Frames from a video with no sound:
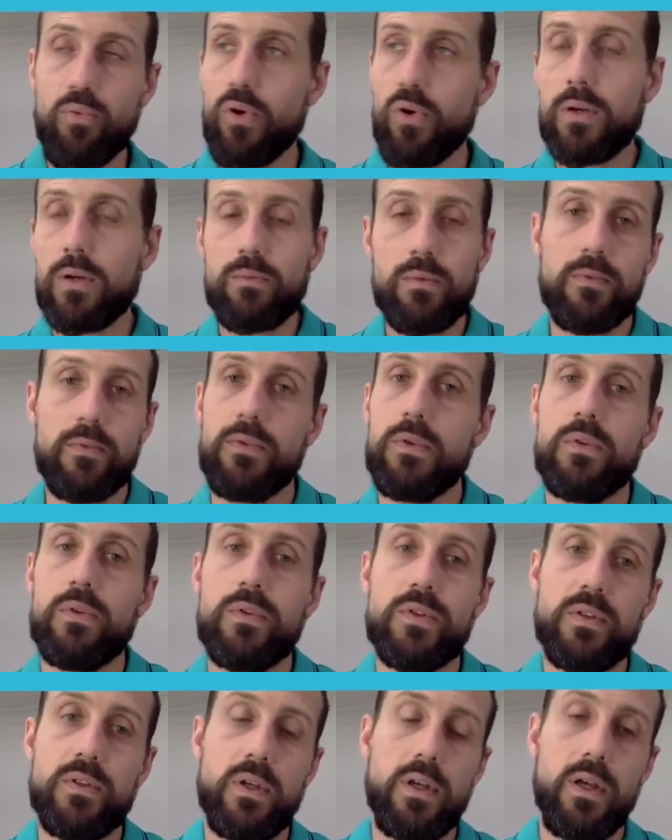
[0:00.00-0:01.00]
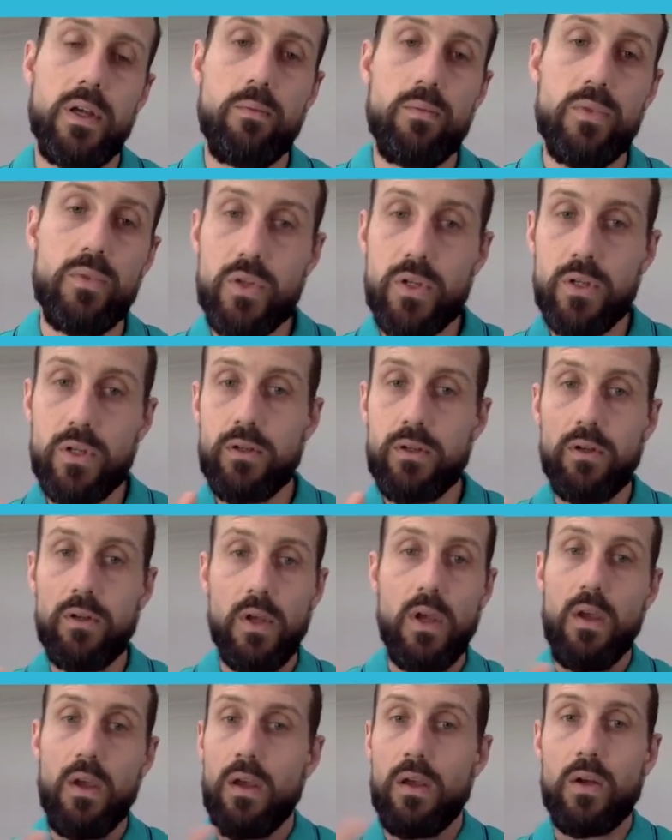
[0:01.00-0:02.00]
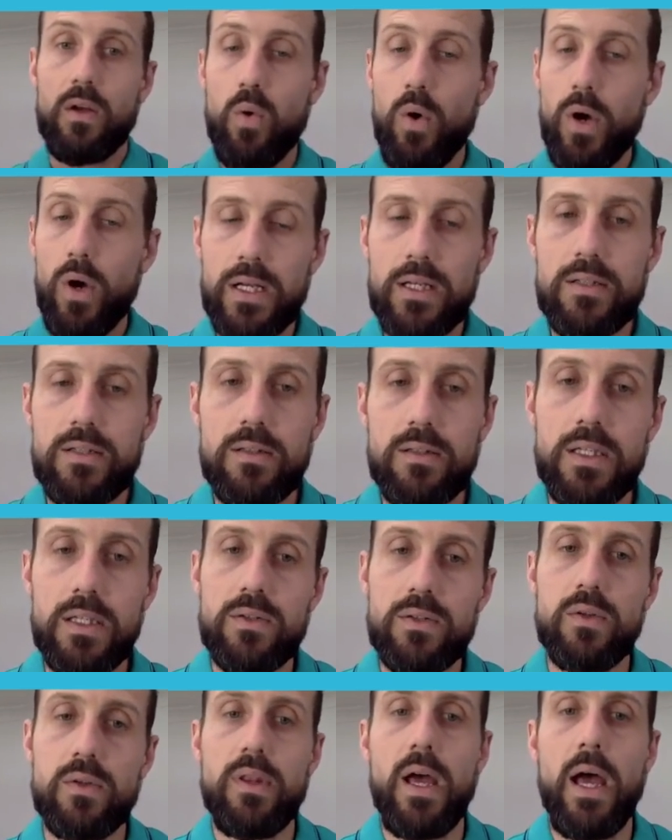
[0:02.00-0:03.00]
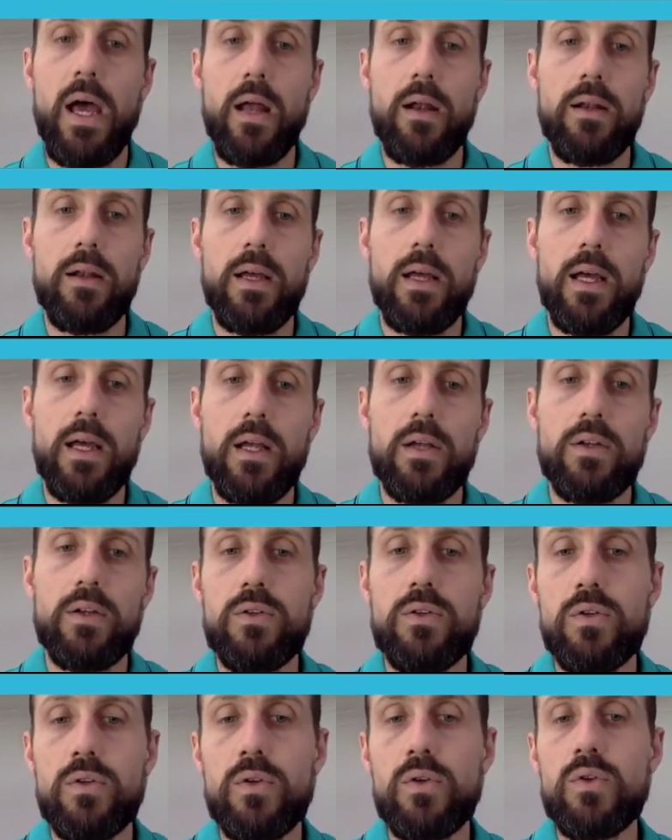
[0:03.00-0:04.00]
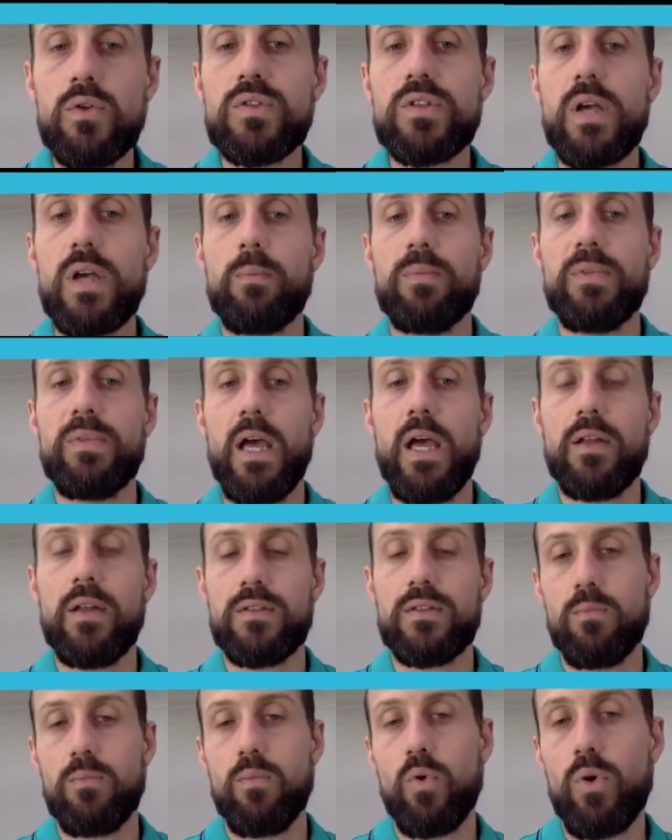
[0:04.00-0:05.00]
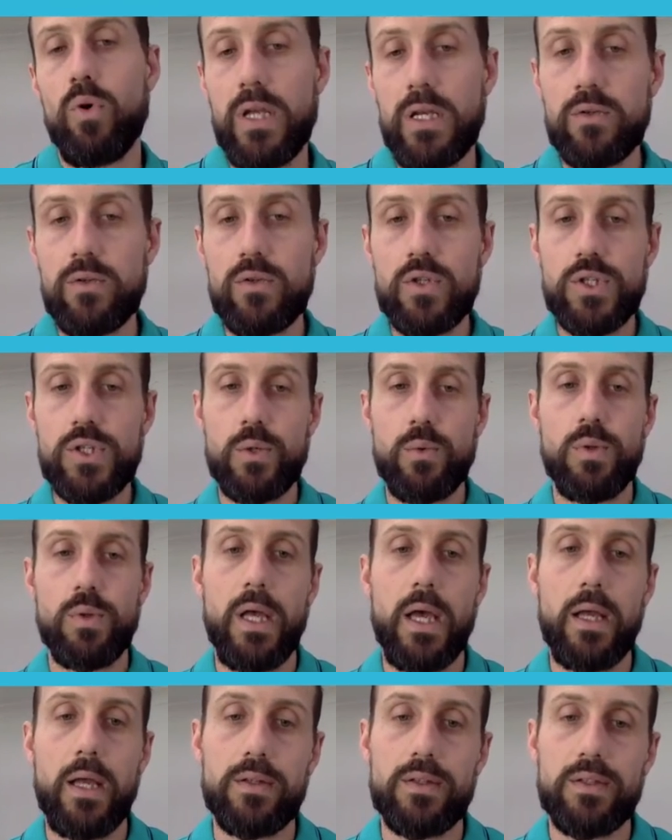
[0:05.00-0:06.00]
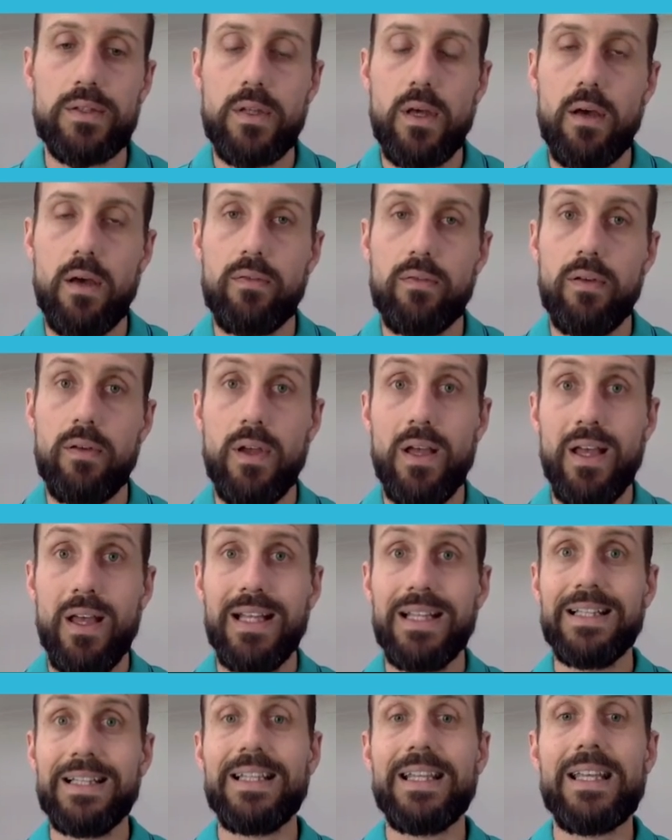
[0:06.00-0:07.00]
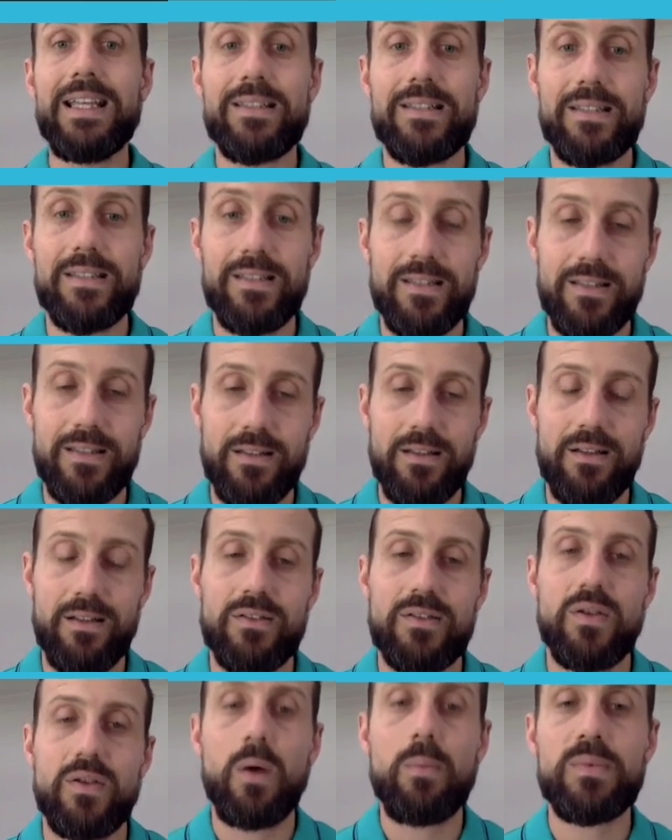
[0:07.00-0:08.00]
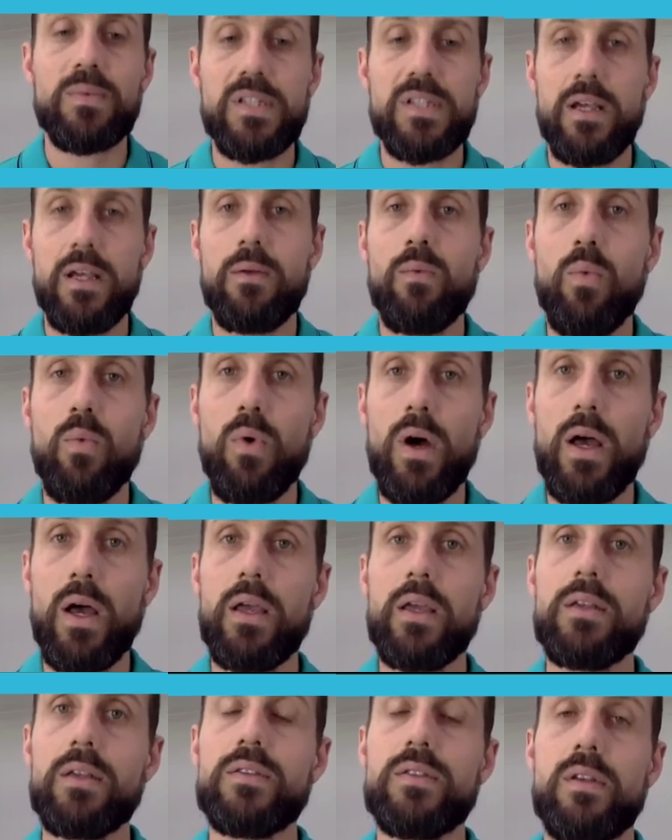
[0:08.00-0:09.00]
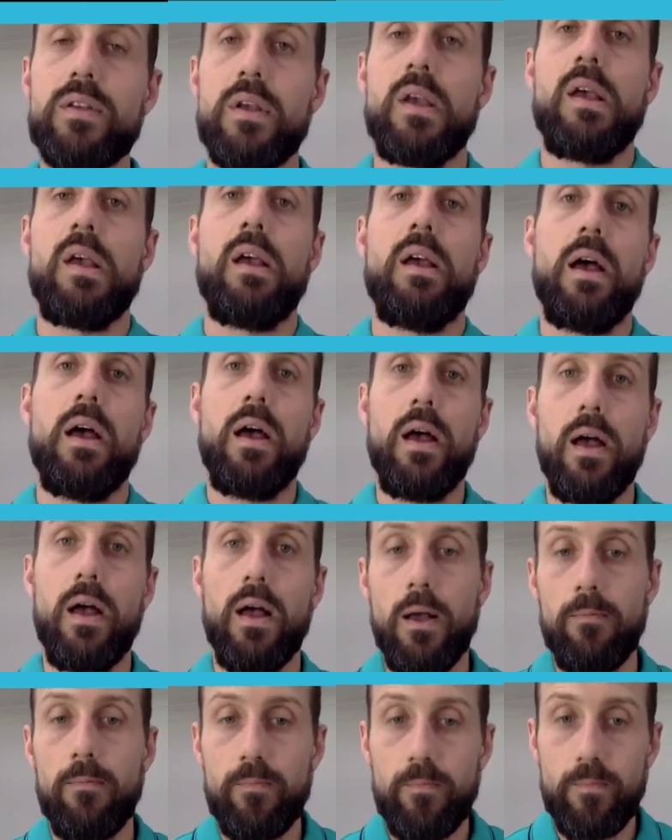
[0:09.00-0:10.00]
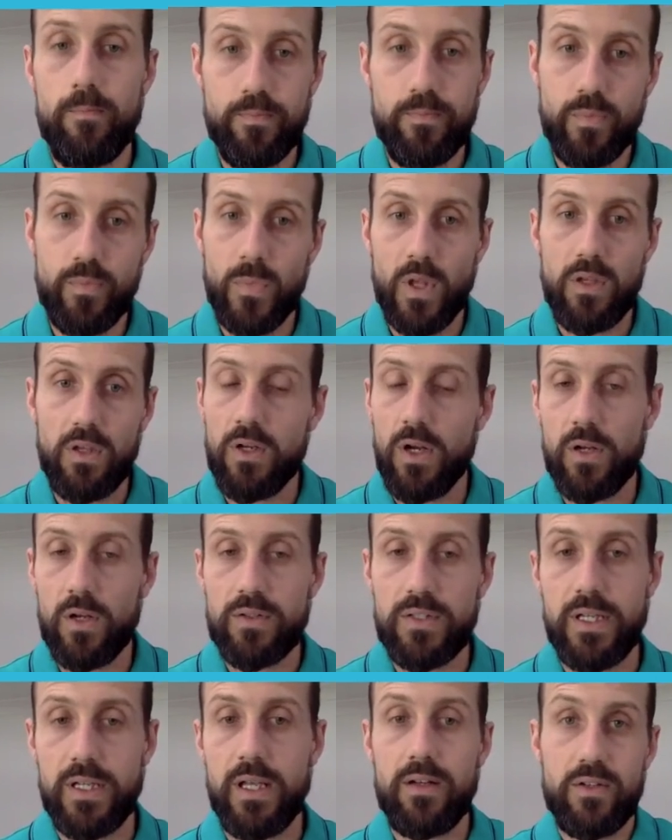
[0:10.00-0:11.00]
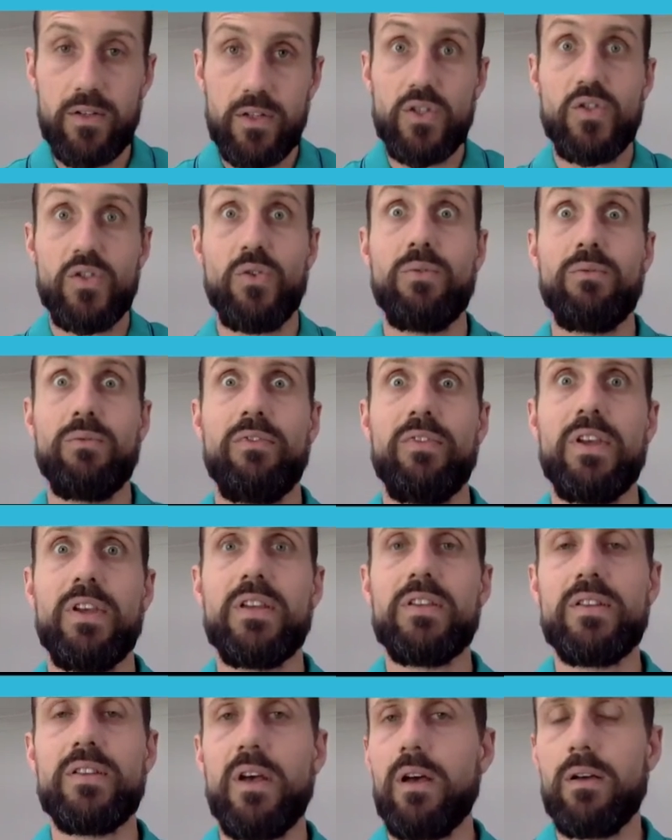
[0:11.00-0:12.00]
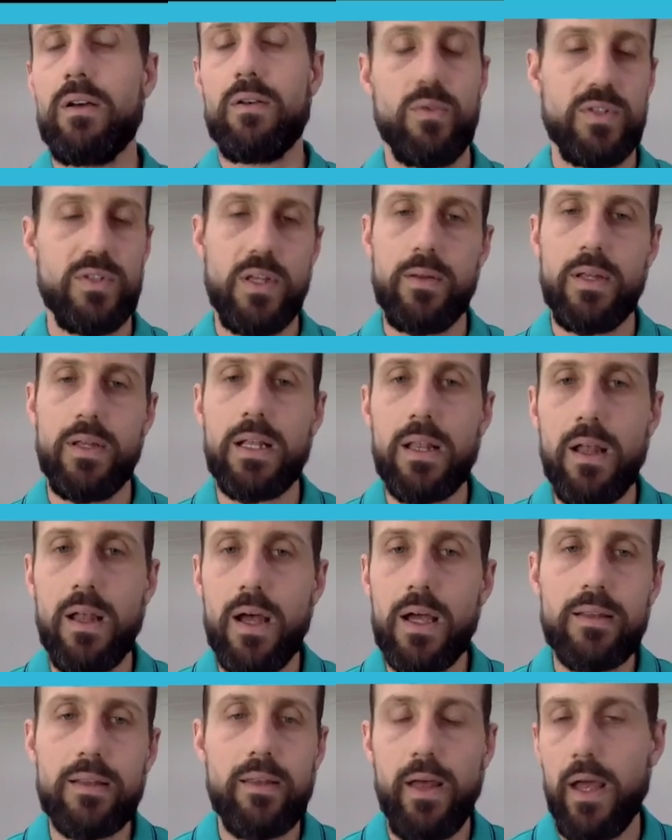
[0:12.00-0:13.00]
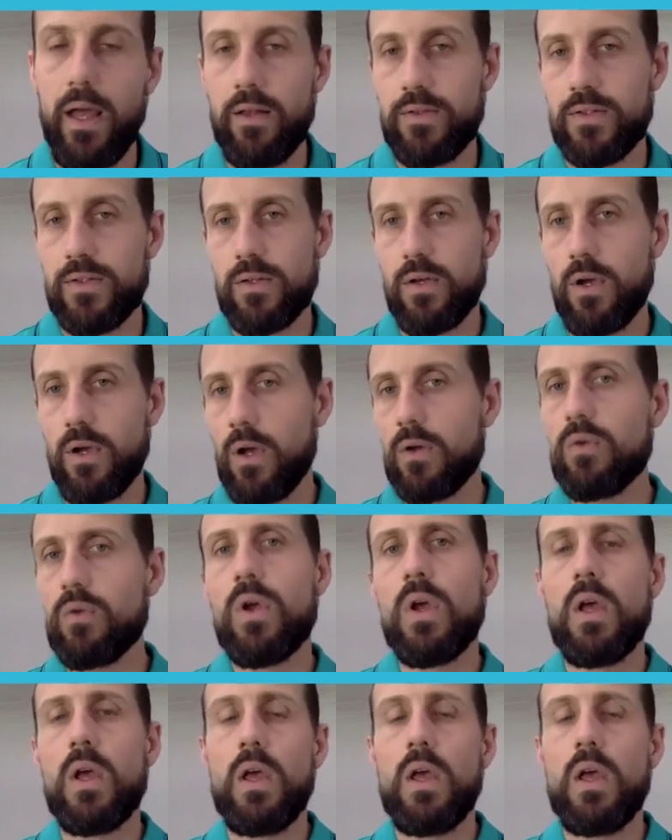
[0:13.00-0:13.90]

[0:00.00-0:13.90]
product reviews, you can quite easily do that. News updates, some more industry-related stuff, lists, top 10 ways, to get a student visa, something like that. So,